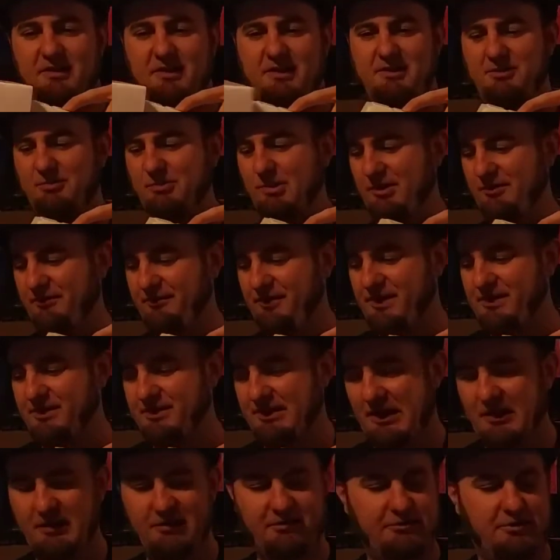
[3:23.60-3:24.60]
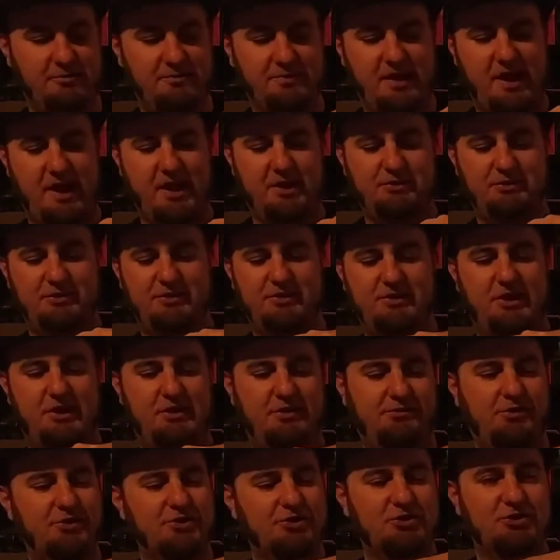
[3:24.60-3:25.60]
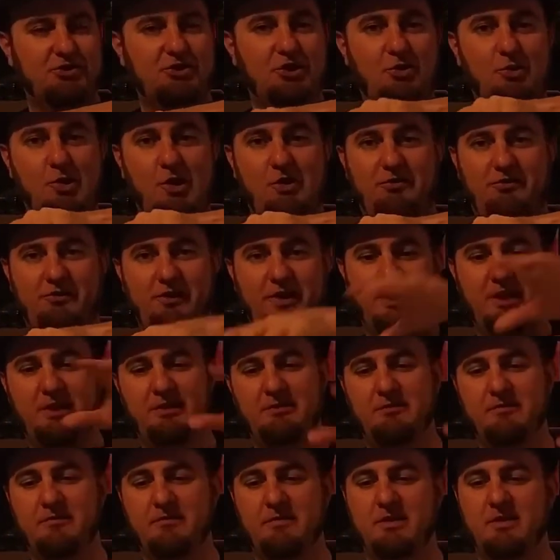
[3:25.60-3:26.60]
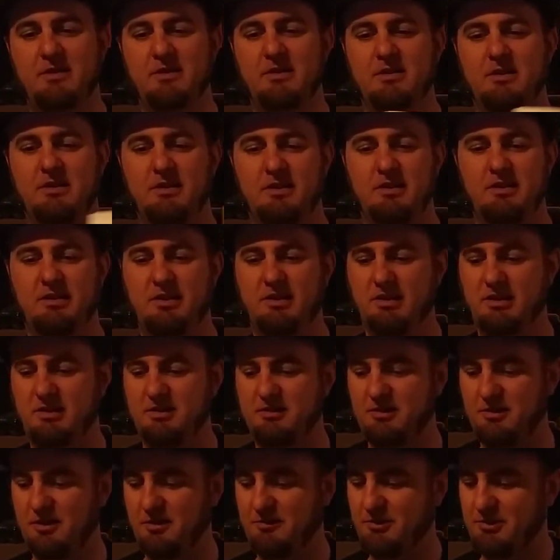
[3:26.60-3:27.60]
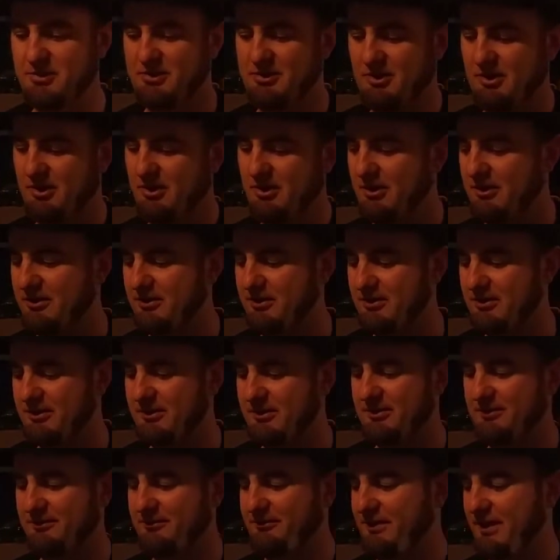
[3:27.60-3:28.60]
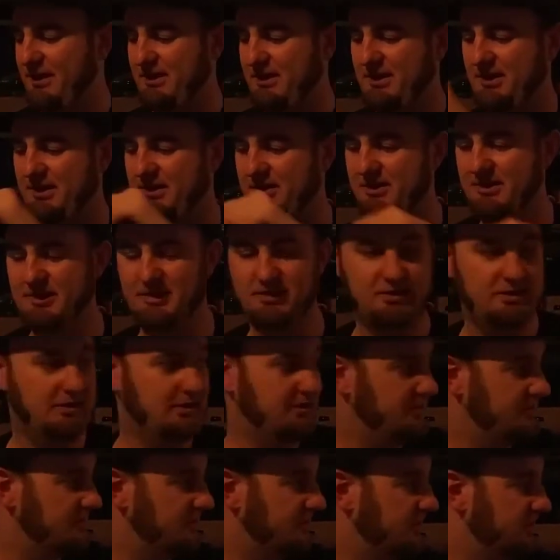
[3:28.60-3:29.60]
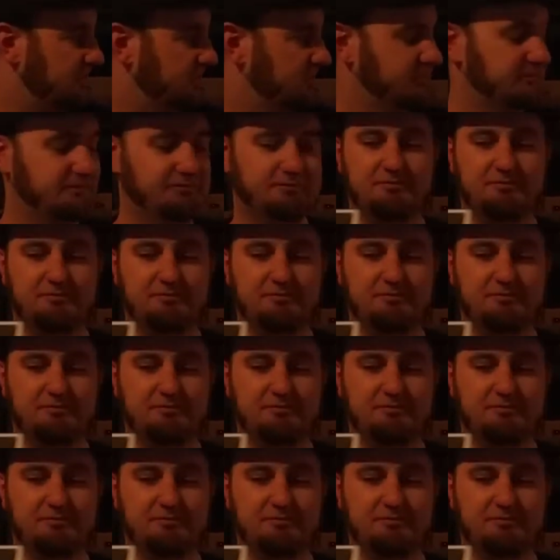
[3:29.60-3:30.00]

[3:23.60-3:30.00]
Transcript: nice, well-fitting styrofoam. Actually, the styrofoam is so well-fitting, it's almost hard to fit in the console.